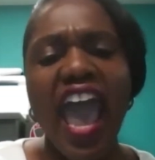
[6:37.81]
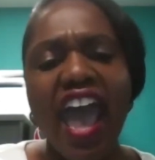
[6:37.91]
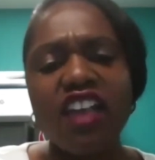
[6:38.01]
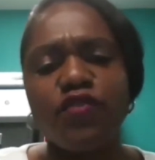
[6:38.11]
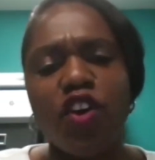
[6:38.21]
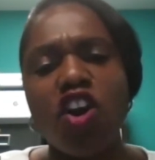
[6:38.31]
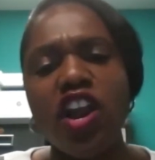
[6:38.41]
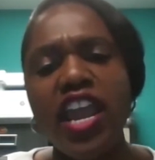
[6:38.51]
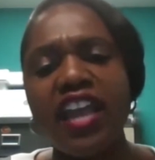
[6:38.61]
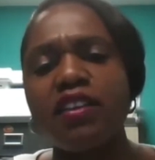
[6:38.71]
ask for her
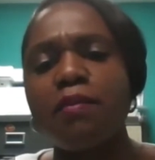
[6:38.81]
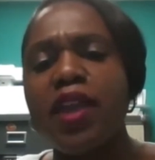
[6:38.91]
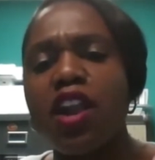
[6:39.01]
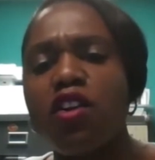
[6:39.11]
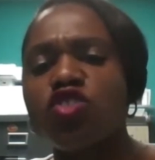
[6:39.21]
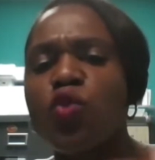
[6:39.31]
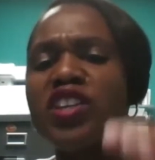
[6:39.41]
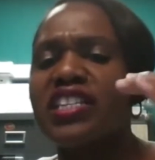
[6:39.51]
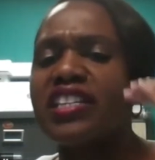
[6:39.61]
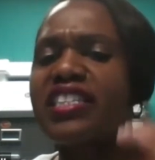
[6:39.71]
hand in marriage was
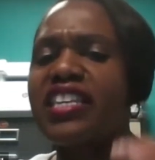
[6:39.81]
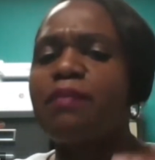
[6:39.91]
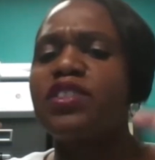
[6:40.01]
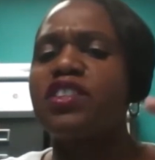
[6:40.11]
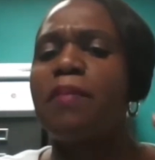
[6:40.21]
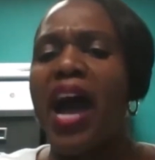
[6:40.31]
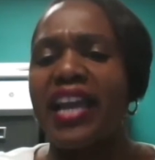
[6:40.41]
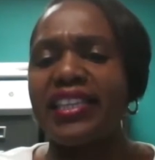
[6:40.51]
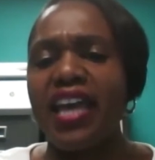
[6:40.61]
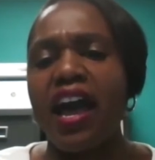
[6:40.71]
an attempt to buy
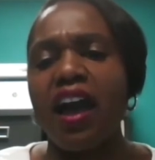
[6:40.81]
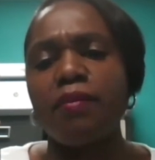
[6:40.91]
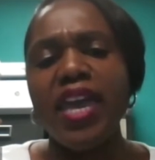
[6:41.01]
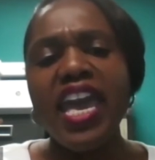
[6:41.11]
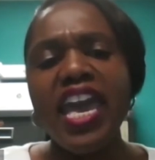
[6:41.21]
time